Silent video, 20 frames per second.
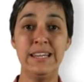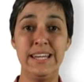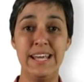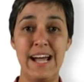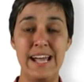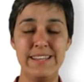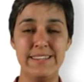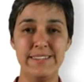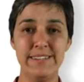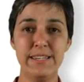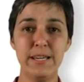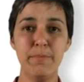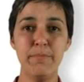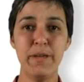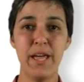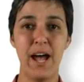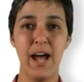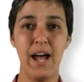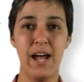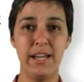The idea
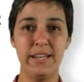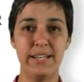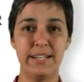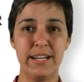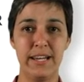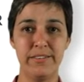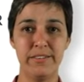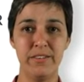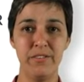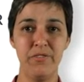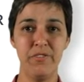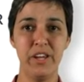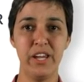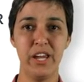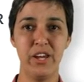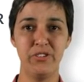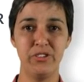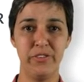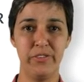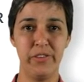behind
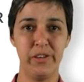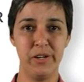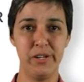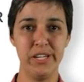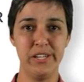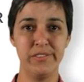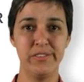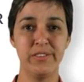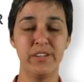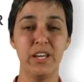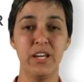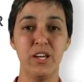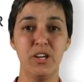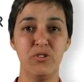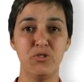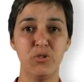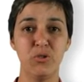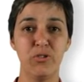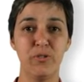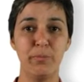classification trees
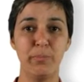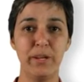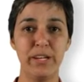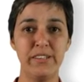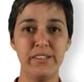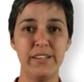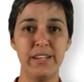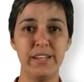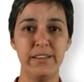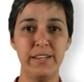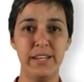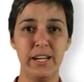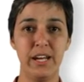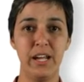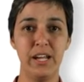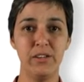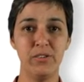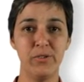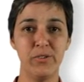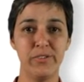is to split the
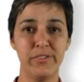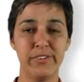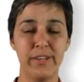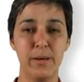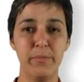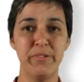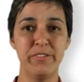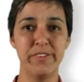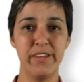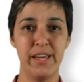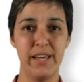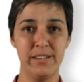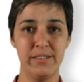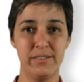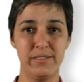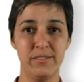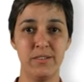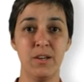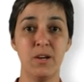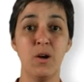data into
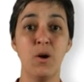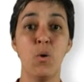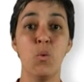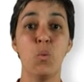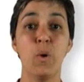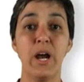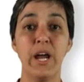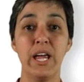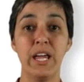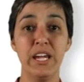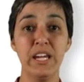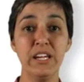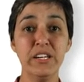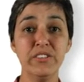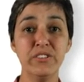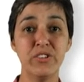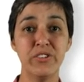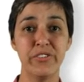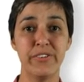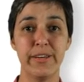subsets, where
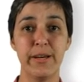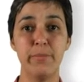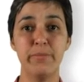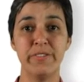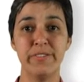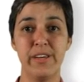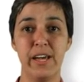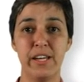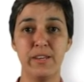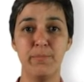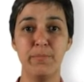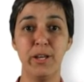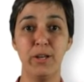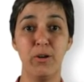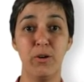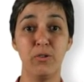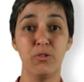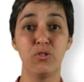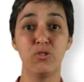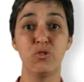each subset
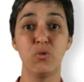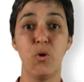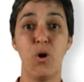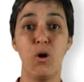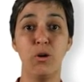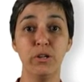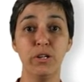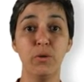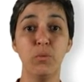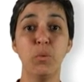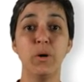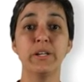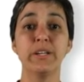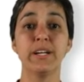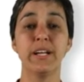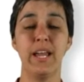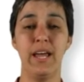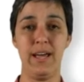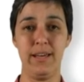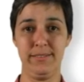belongs to only
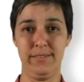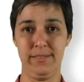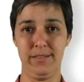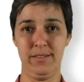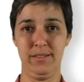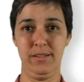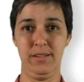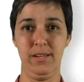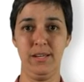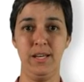one class.